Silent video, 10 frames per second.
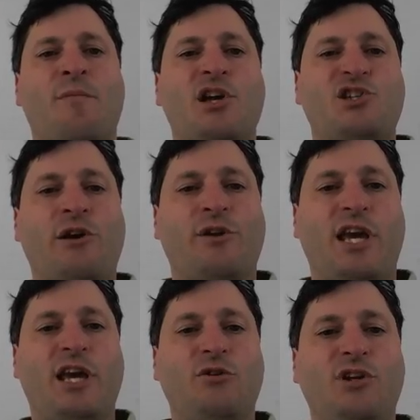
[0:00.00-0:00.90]
generally
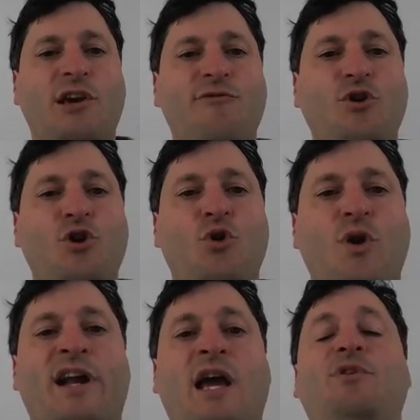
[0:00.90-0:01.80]
it'll give you
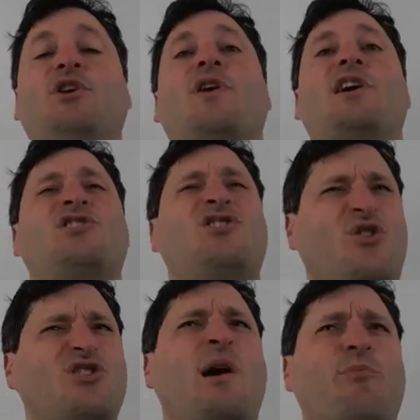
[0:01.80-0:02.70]
an IP address, sort
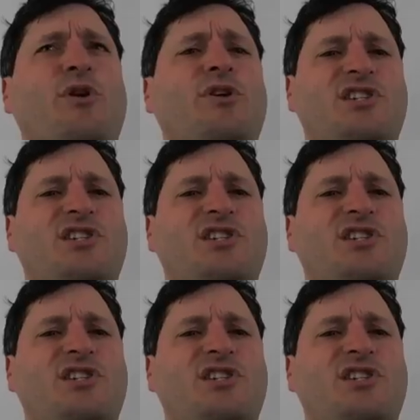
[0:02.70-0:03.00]
of temporarily.